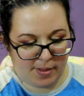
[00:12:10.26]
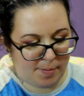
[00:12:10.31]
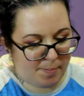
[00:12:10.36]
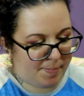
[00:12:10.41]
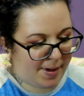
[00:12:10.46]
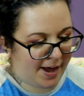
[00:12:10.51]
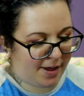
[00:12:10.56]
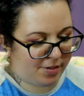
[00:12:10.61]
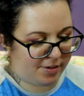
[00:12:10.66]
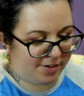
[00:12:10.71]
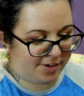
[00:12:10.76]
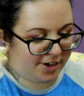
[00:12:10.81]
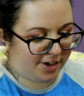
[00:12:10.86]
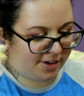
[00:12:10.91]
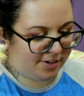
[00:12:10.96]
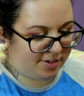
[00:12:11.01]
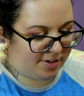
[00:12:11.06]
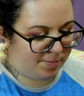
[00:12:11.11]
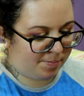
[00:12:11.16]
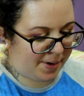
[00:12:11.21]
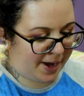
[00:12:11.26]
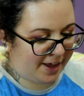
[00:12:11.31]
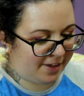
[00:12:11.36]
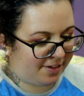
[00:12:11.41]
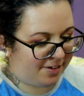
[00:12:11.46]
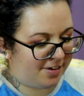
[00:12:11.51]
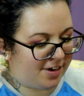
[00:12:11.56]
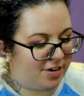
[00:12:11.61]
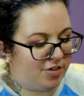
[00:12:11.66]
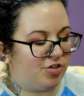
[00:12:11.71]
bath dust, bath
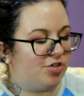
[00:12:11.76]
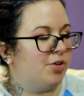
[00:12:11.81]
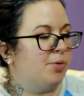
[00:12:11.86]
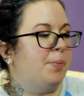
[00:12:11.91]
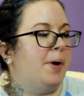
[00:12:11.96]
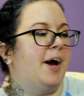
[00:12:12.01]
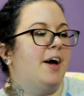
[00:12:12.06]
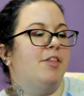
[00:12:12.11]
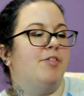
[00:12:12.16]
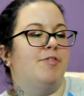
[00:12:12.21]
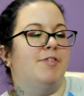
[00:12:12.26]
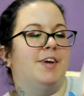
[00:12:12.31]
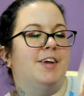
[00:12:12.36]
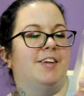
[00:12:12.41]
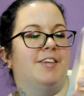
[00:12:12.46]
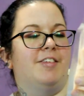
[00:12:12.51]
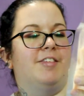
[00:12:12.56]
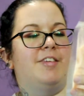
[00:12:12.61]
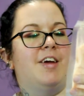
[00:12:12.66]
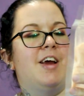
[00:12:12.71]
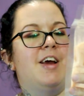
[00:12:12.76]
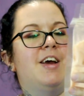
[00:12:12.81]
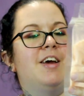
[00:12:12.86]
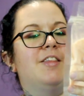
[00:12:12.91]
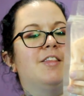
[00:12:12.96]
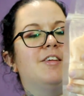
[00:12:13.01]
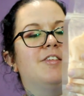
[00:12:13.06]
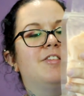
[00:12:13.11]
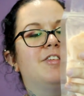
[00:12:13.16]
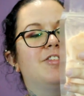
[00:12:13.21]
dust or bath fizz.
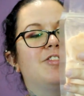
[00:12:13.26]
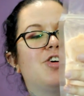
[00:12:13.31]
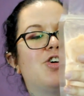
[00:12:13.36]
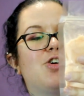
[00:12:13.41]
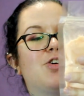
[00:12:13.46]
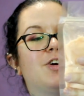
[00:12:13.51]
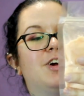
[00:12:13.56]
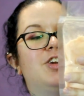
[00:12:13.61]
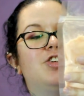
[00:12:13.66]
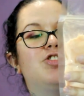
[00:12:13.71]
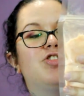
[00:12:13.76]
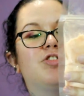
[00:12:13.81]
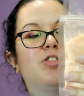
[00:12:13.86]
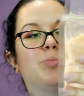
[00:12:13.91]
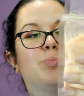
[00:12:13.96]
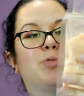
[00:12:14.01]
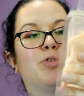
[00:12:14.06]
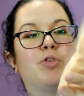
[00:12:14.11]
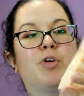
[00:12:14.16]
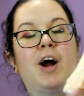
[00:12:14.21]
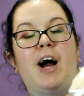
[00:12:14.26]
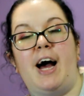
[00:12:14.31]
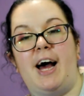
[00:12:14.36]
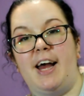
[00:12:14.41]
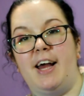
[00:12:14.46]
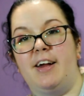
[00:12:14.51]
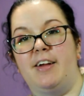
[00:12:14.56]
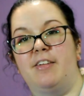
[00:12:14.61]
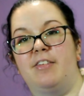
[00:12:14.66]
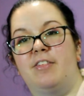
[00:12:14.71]
This is orange
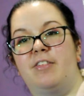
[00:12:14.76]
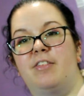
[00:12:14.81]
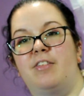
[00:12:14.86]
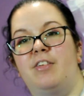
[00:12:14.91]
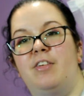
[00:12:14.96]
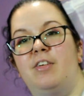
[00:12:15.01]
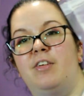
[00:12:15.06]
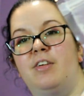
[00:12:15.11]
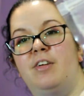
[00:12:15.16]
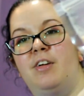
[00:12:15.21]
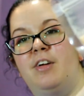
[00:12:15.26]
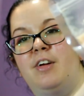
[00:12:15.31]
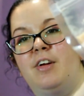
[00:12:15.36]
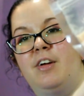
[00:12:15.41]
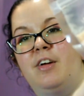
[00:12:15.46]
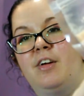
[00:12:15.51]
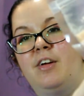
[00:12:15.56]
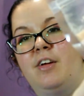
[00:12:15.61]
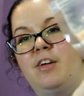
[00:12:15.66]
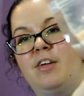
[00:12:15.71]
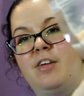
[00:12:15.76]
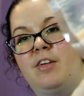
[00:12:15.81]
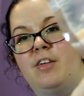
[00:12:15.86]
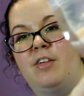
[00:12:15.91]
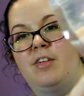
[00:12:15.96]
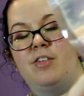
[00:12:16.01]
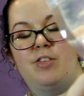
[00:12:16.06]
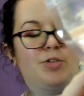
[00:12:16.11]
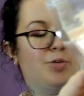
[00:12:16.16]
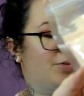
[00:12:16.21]
surprise.
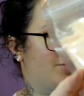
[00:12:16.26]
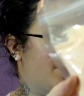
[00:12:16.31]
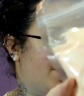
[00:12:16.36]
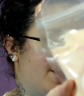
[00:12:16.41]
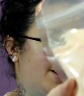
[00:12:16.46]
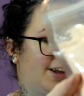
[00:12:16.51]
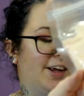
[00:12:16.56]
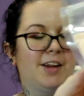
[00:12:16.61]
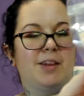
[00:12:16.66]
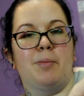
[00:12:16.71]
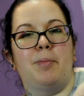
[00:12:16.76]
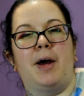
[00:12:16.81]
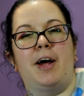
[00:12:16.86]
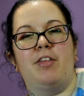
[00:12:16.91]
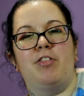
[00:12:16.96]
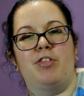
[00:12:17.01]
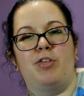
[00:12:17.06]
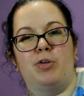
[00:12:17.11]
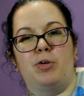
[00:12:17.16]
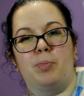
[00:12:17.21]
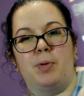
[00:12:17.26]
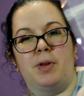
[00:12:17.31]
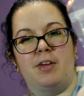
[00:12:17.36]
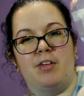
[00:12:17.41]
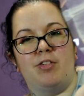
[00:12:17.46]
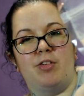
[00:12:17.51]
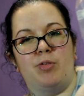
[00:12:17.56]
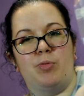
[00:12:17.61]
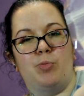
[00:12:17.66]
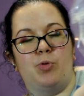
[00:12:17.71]
So it's kind of like the bath soak, but
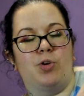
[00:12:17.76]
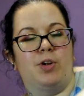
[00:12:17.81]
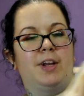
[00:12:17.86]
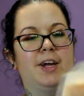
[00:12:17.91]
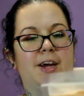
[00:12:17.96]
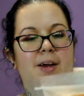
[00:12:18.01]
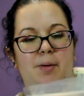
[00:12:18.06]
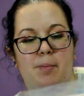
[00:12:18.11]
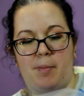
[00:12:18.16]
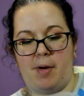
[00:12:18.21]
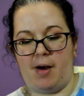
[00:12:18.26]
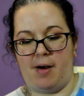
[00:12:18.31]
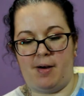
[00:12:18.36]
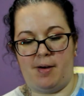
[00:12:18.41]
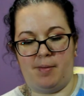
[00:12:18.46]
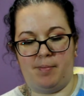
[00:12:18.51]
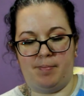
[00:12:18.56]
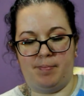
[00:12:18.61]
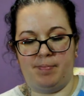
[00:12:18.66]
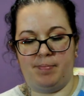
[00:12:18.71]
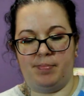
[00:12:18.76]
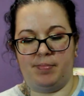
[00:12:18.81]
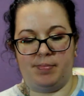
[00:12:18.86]
this is more like um,